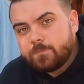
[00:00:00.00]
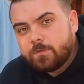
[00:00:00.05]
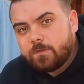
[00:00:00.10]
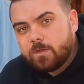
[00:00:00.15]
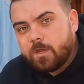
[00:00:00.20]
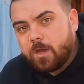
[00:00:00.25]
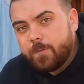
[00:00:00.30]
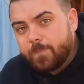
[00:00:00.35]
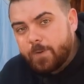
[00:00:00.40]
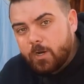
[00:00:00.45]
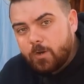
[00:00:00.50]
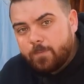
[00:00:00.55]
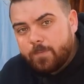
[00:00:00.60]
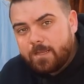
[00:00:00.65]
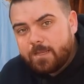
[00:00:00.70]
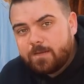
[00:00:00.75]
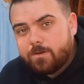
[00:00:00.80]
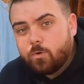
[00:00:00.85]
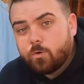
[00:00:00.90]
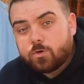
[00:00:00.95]
A
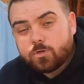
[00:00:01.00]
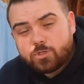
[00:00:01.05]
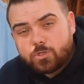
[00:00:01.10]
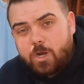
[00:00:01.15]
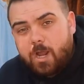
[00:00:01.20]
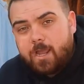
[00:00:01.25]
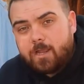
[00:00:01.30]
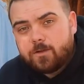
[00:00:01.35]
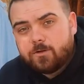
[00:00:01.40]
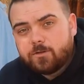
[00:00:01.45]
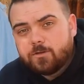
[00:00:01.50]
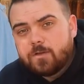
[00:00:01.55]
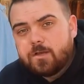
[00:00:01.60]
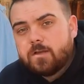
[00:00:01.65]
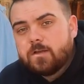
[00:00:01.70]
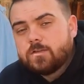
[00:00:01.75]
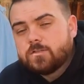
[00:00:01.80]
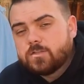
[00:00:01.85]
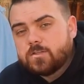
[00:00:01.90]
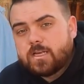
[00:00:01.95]
pyramid or a triangle.
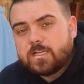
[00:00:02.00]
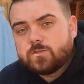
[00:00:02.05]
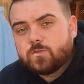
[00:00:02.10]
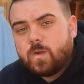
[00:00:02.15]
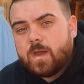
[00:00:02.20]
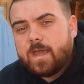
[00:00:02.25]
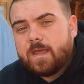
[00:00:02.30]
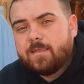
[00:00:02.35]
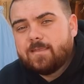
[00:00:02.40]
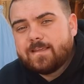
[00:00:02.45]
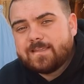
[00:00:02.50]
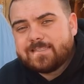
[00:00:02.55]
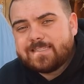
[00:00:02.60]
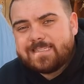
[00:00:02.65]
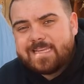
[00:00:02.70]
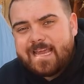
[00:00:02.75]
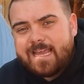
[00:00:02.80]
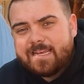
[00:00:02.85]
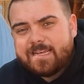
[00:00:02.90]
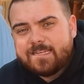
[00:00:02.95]
So that's why this
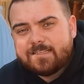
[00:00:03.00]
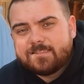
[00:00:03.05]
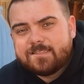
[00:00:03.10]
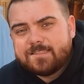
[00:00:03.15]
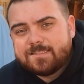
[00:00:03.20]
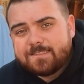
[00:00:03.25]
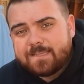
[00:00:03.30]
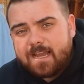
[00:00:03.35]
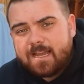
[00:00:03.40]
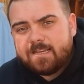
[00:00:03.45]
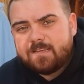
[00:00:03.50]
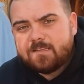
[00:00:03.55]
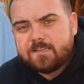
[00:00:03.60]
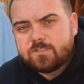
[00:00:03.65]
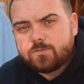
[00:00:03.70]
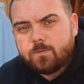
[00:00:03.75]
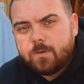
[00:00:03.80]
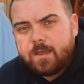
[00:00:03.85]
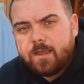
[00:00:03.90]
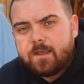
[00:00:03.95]
tent is designed this
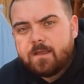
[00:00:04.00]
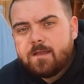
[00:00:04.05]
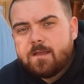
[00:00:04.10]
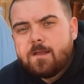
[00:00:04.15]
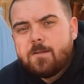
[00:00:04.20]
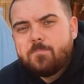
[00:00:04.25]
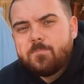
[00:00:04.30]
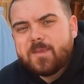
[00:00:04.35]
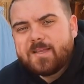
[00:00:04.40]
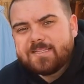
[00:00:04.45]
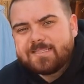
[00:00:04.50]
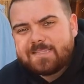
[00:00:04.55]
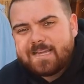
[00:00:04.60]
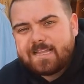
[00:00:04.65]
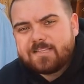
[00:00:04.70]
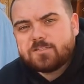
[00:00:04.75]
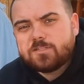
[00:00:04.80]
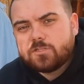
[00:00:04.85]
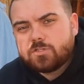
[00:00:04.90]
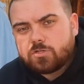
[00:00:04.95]
way, because that's
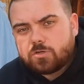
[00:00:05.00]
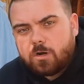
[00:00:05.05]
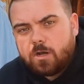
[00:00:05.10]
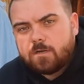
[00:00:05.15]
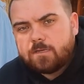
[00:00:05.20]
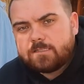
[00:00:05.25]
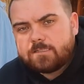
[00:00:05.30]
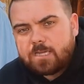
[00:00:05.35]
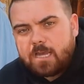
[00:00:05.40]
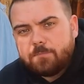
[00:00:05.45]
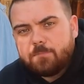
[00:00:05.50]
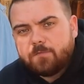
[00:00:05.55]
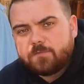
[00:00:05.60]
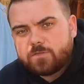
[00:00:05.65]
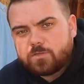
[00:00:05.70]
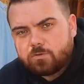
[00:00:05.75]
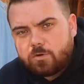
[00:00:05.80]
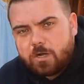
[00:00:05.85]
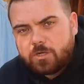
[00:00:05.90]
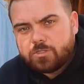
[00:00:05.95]
the strongest type of
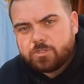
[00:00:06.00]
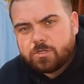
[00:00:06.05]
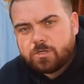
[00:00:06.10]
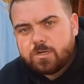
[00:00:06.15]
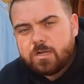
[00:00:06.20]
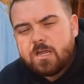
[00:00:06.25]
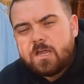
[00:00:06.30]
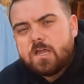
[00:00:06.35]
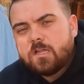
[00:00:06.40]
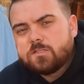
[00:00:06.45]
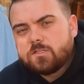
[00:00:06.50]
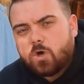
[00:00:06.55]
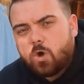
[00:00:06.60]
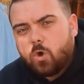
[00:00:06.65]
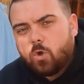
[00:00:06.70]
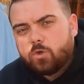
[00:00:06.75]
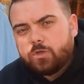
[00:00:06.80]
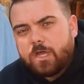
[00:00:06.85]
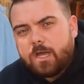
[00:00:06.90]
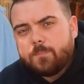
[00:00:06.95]
structure to
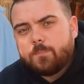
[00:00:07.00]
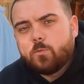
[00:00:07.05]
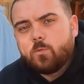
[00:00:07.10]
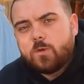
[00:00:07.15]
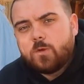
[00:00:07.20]
hold up when